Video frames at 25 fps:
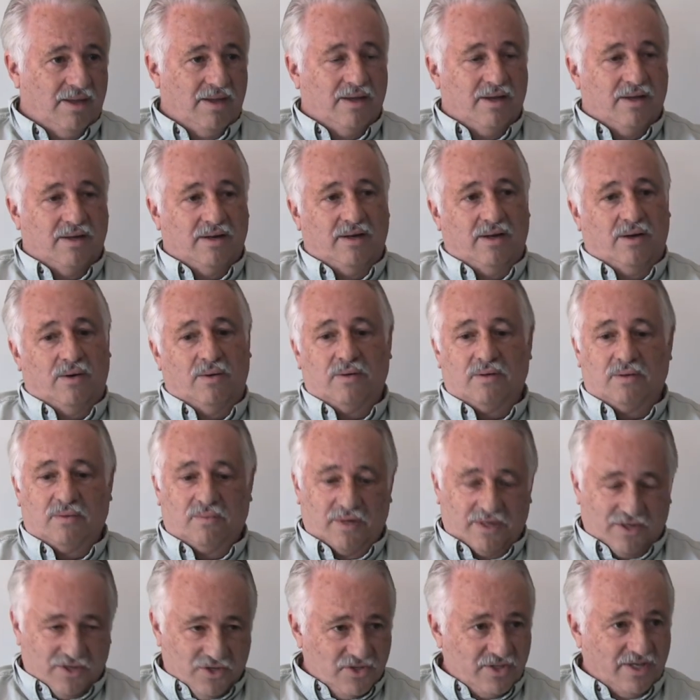Now, what
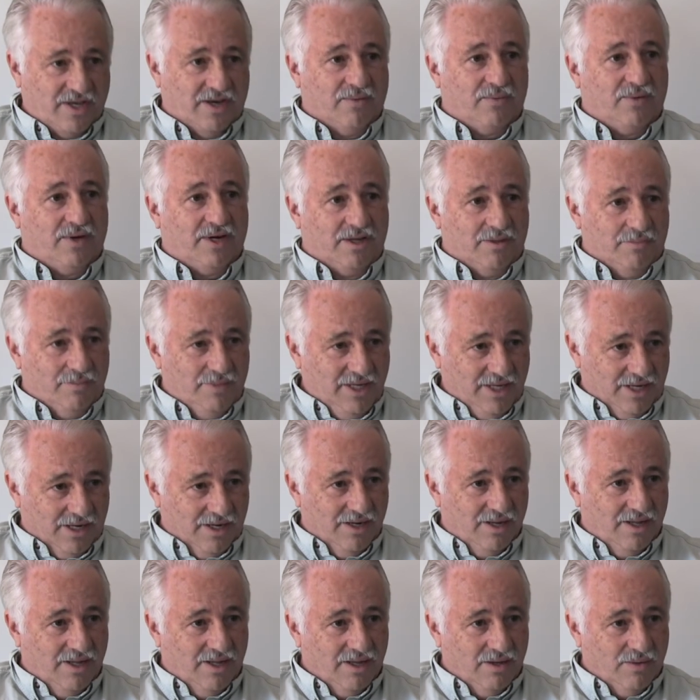does that really mean?
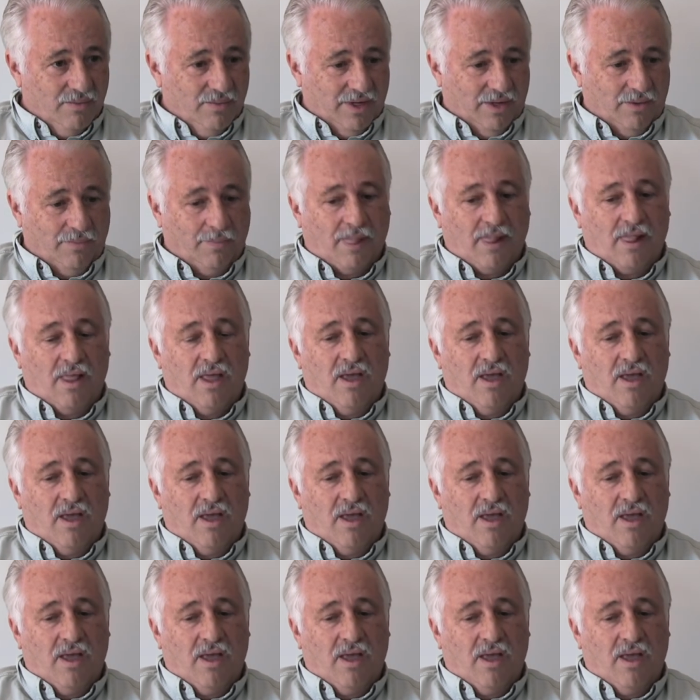Well,